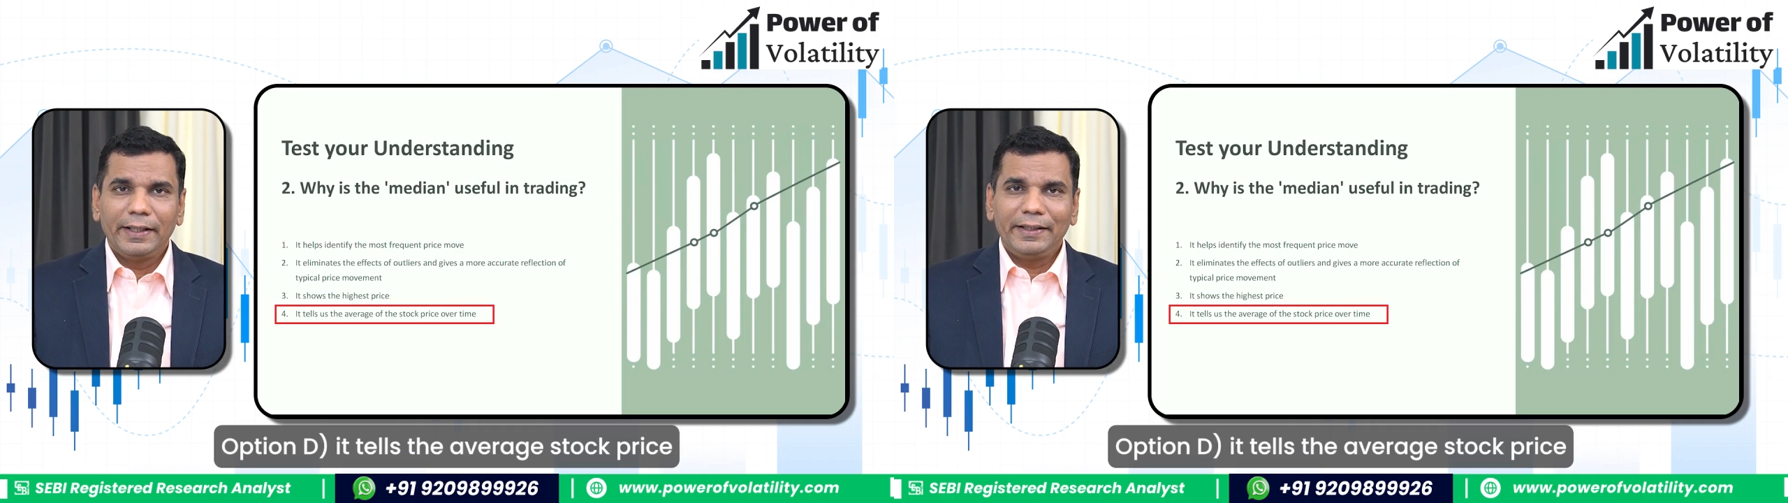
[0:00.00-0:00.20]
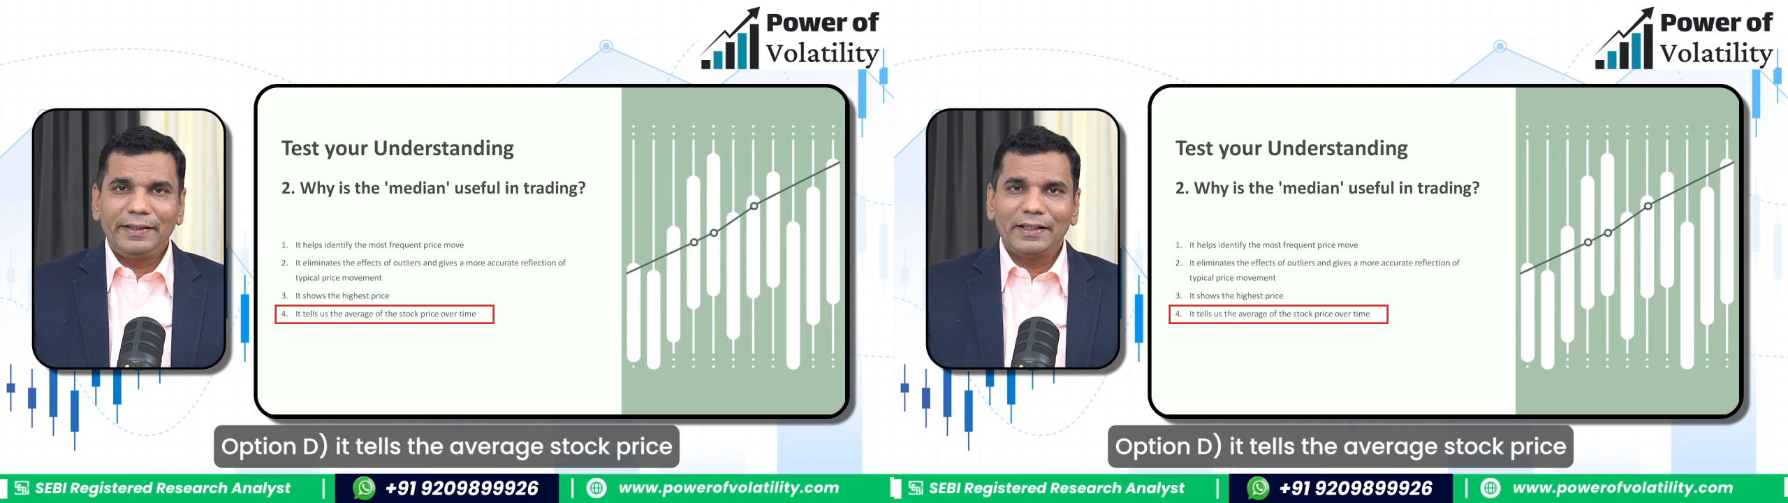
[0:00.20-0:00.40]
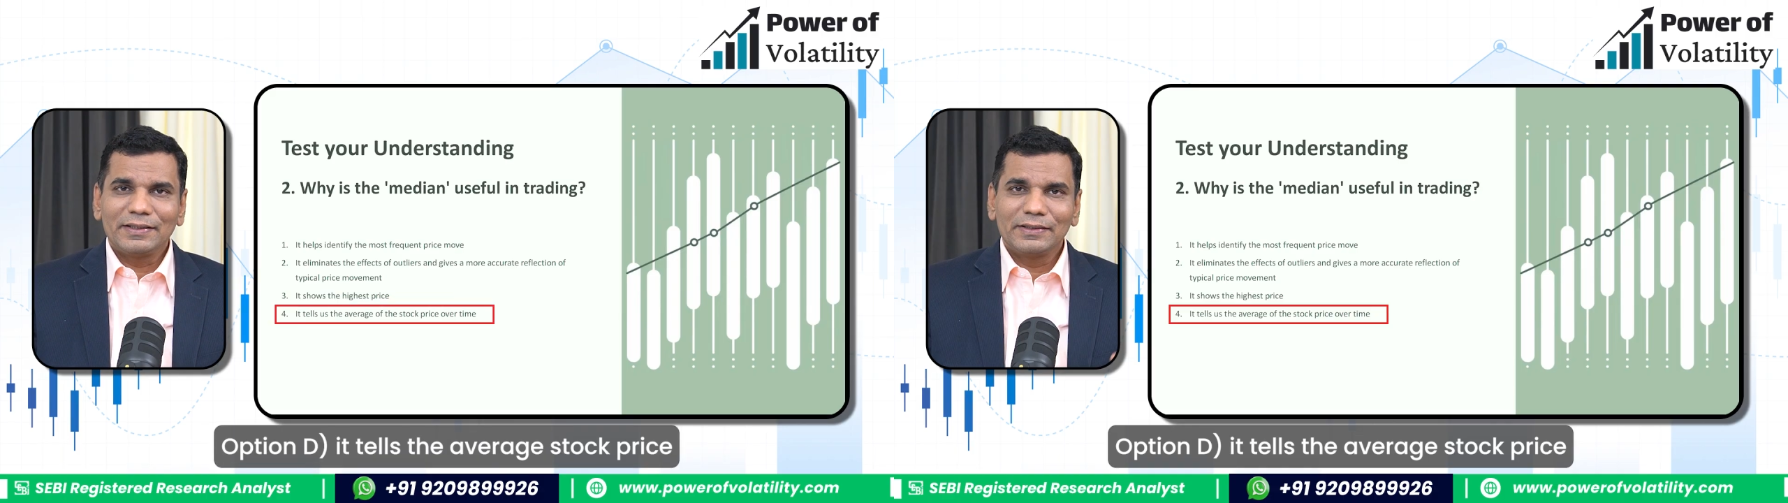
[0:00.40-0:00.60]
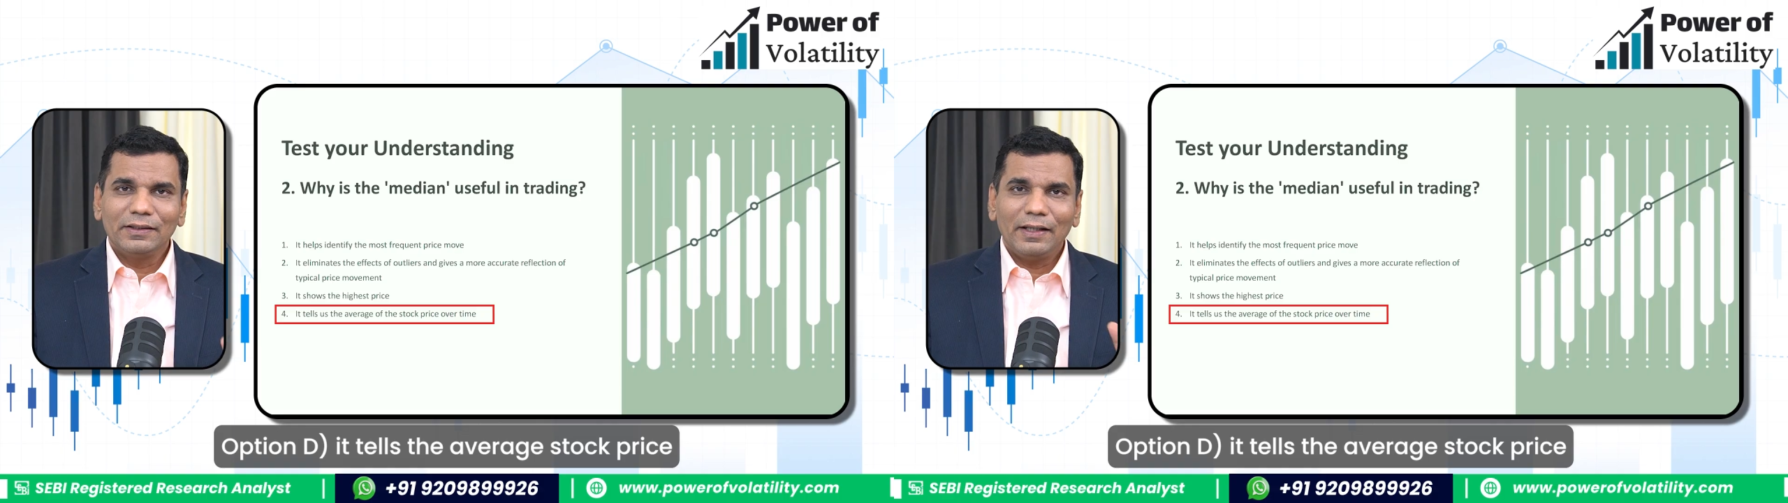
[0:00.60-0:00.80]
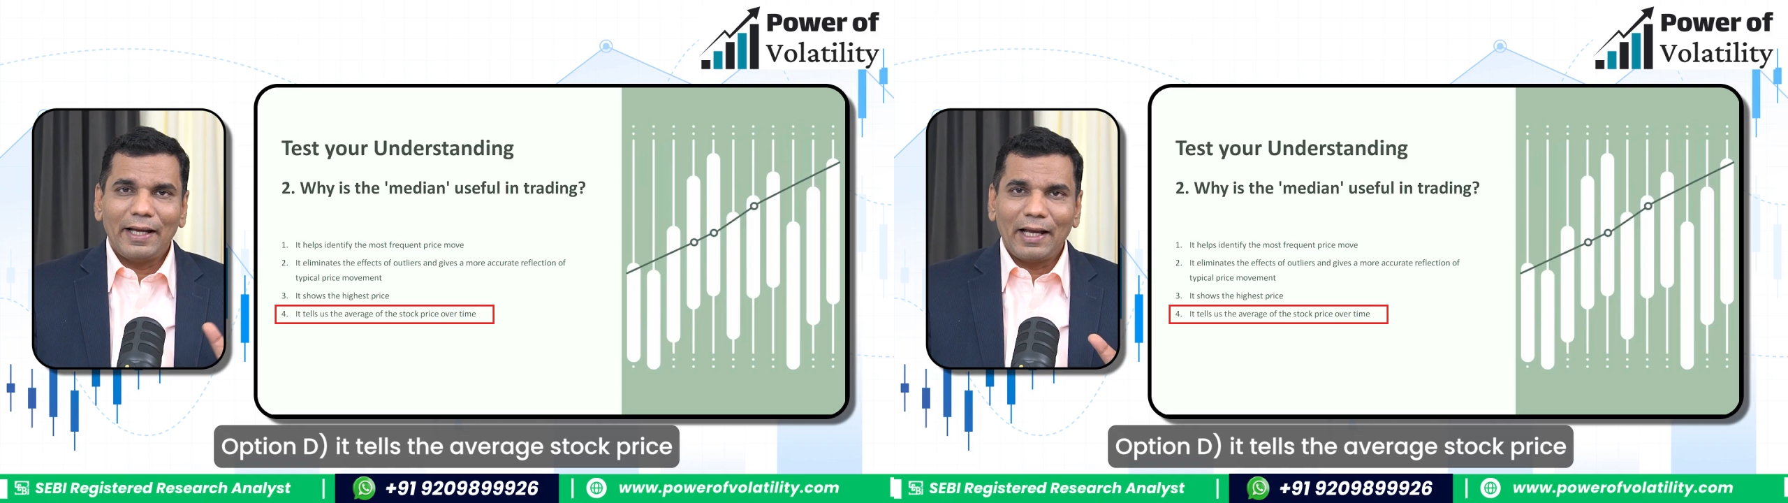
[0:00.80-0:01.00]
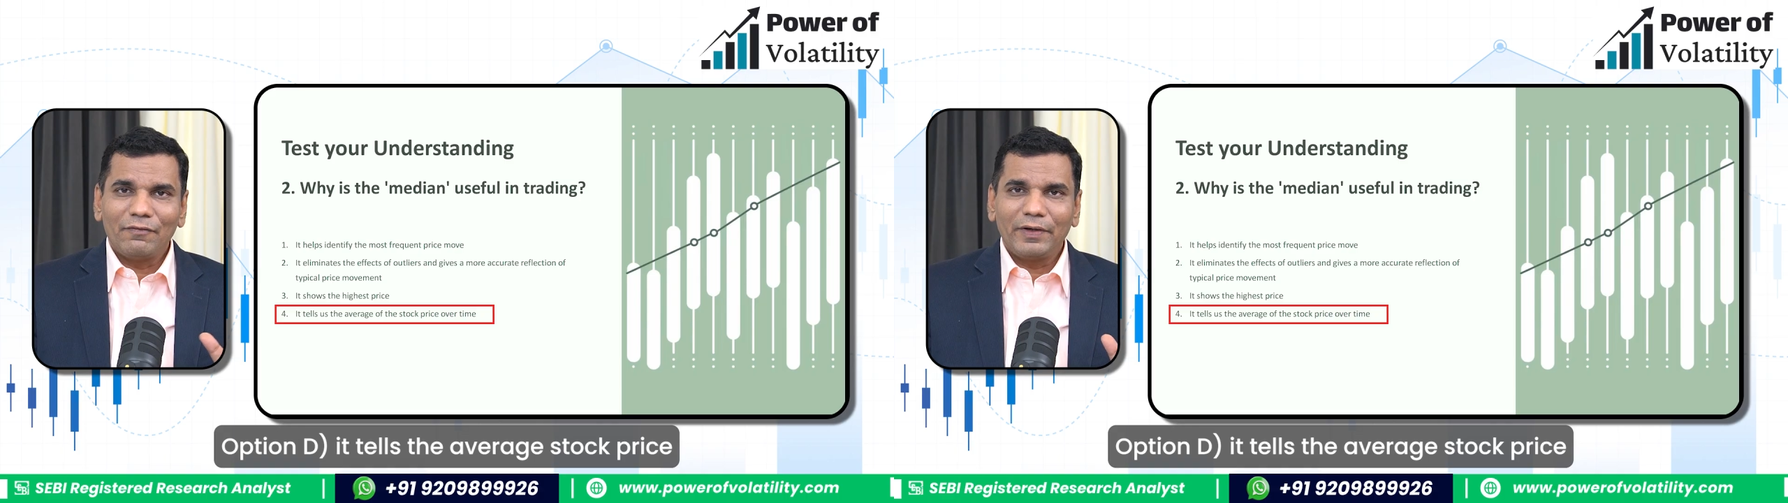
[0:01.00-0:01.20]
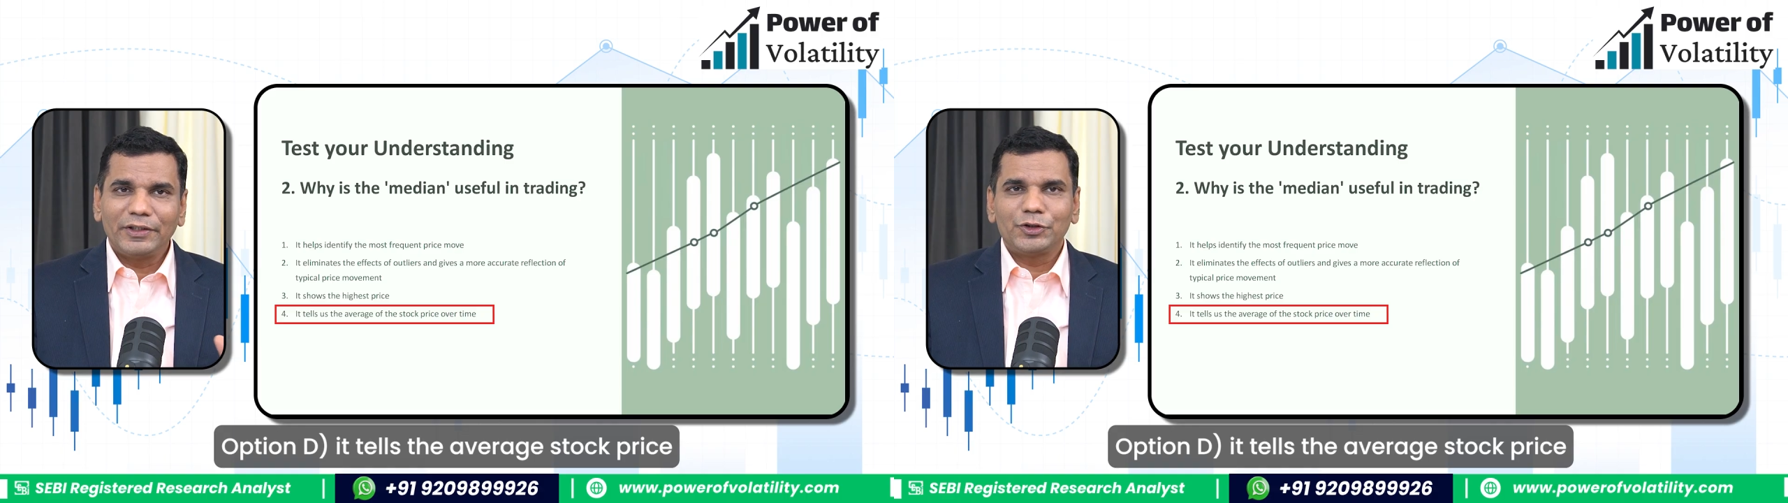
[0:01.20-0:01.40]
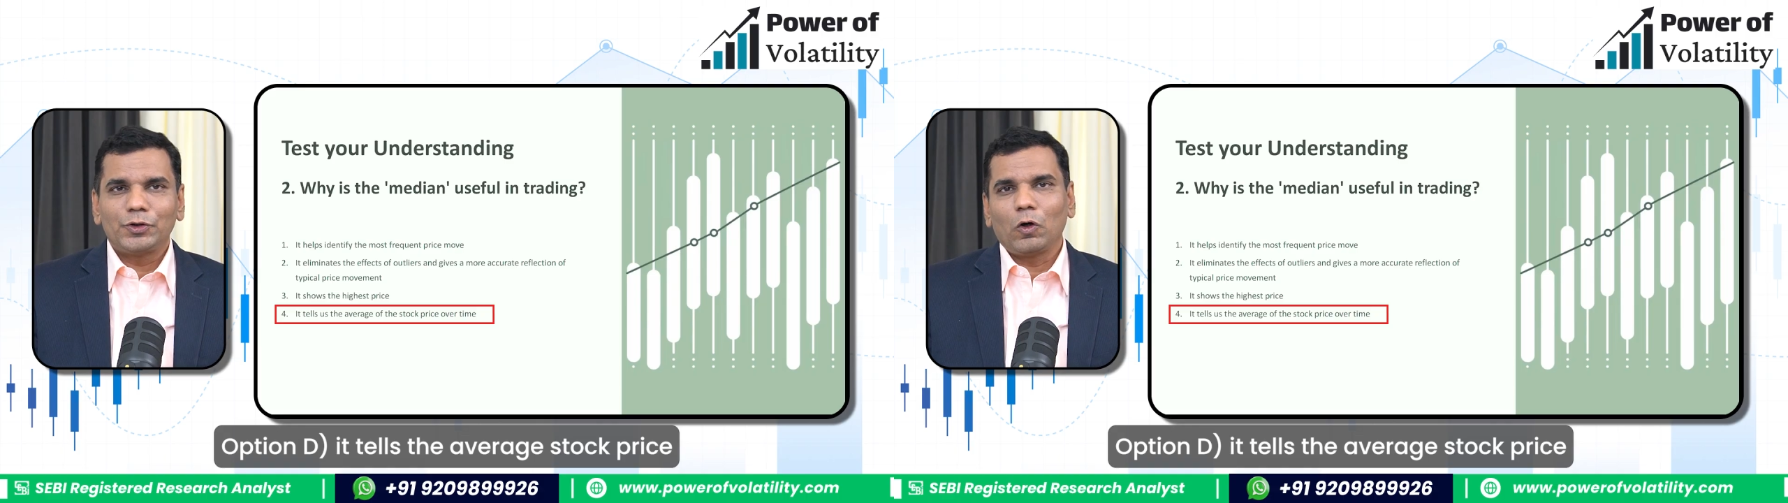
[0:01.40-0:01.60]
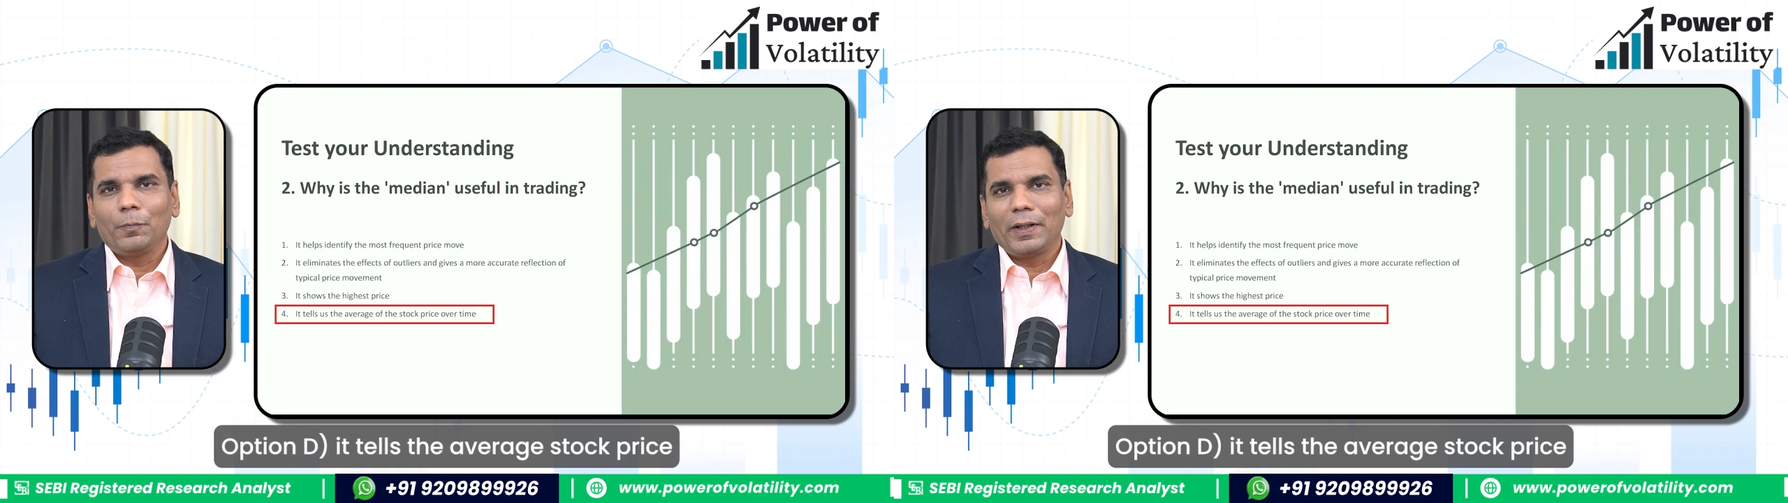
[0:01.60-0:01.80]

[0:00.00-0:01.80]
It tells the average stock